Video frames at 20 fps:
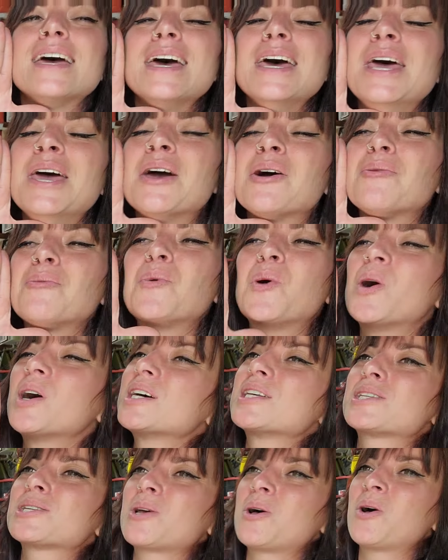it
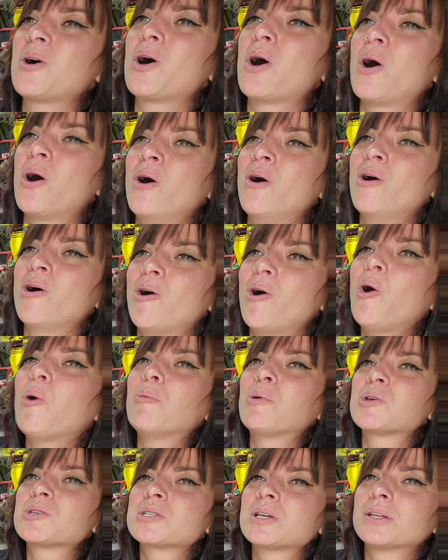was
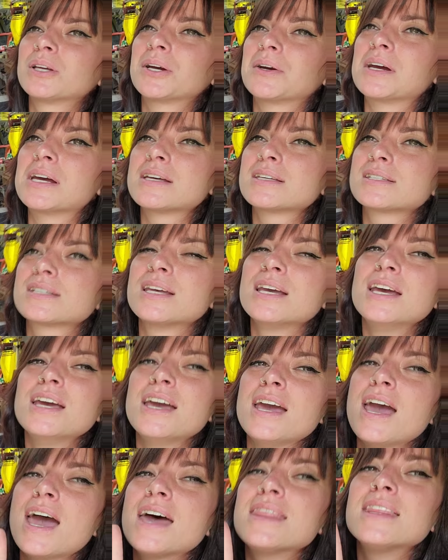almost hilarious.
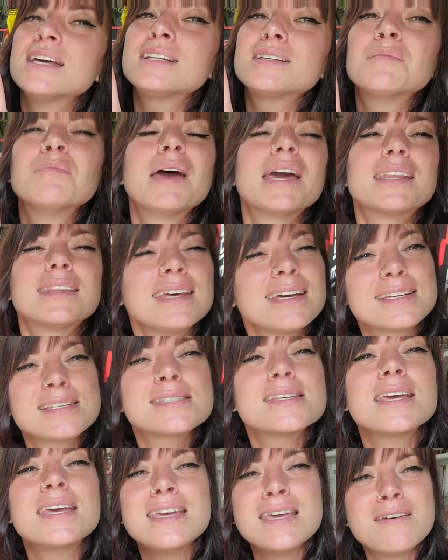And then to make
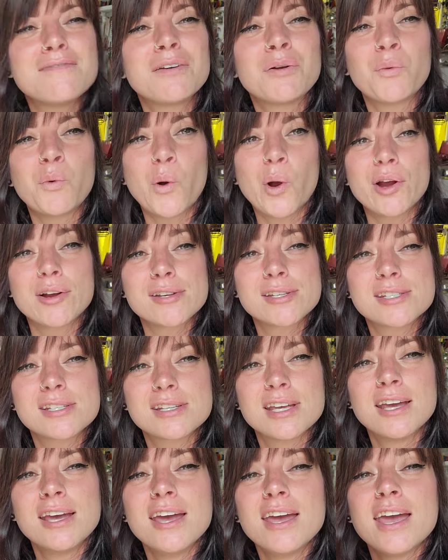things even worse,
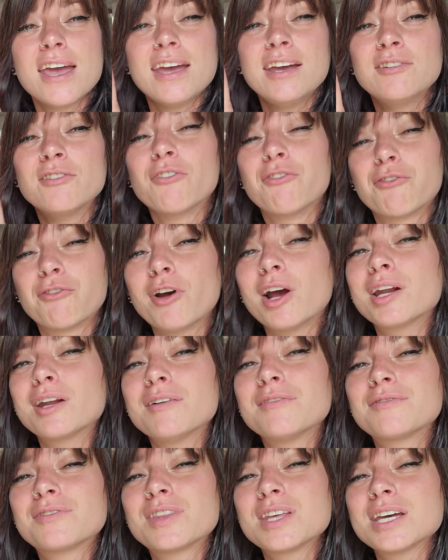in front
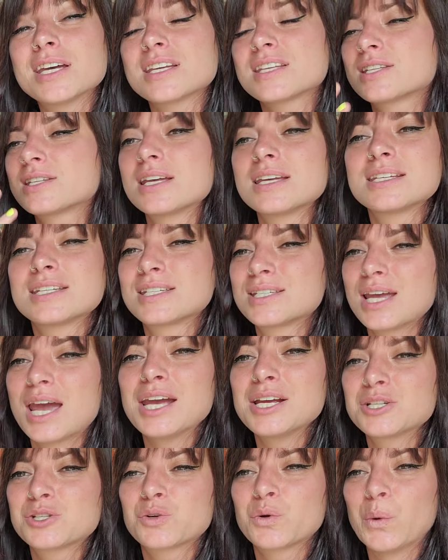of this
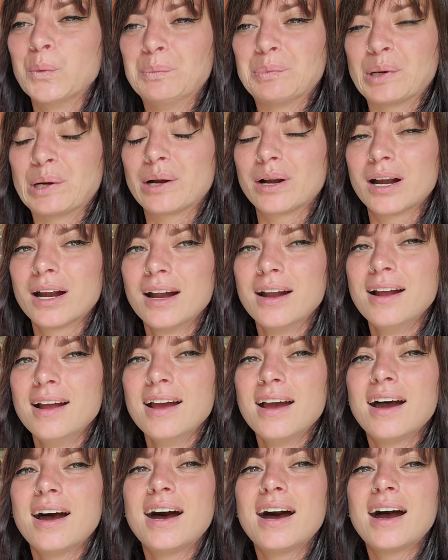state trooper,
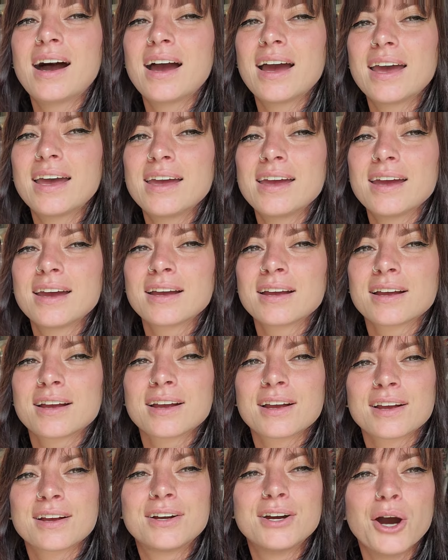I
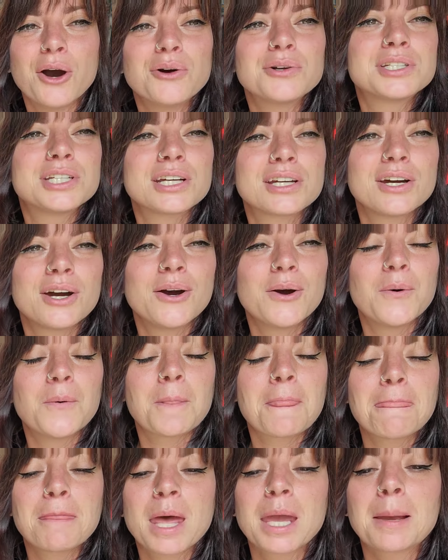go to
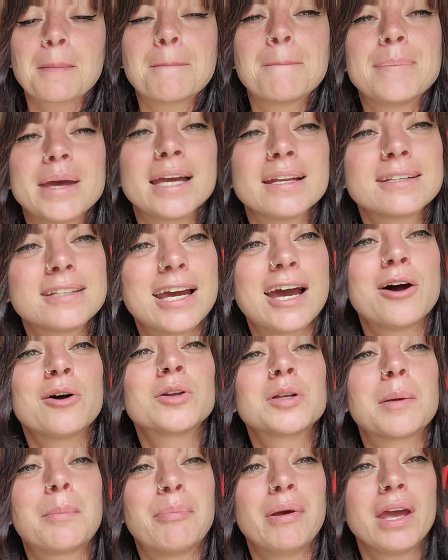go like bend
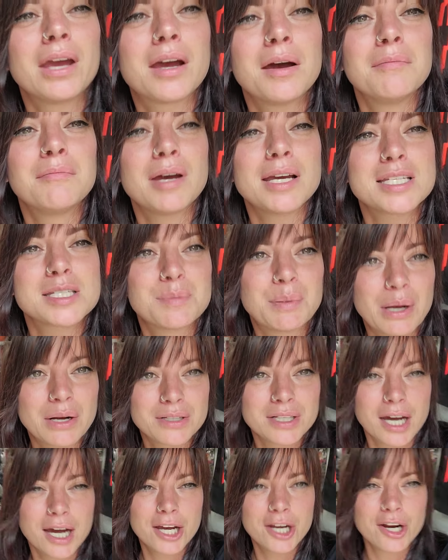down to pick up my spare
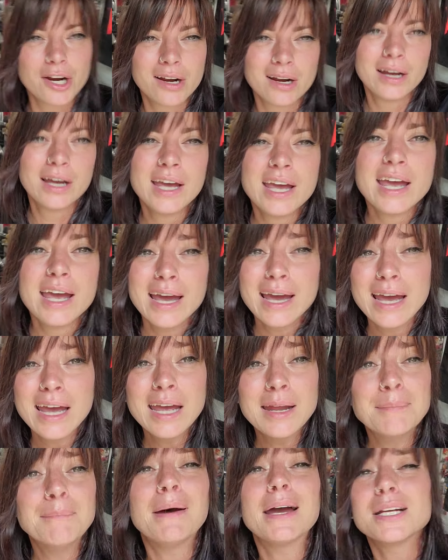tire
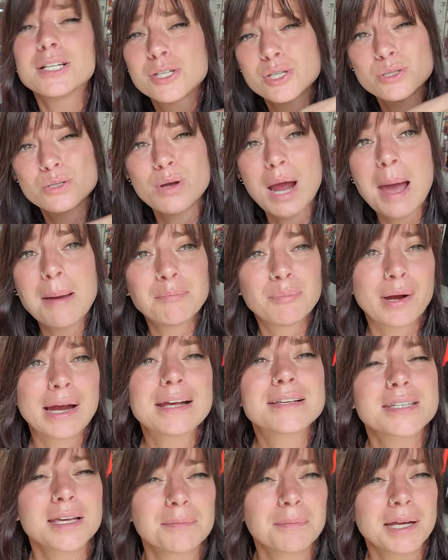and my strap
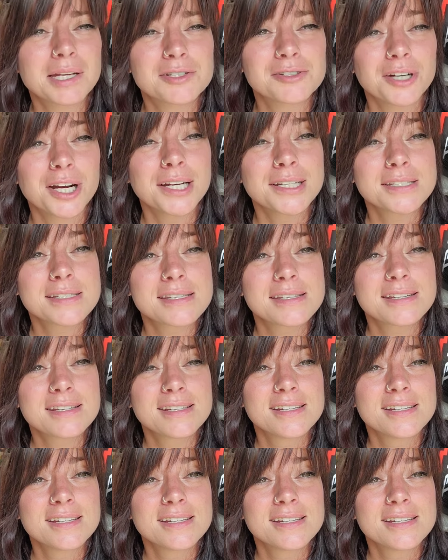breaks on my dress.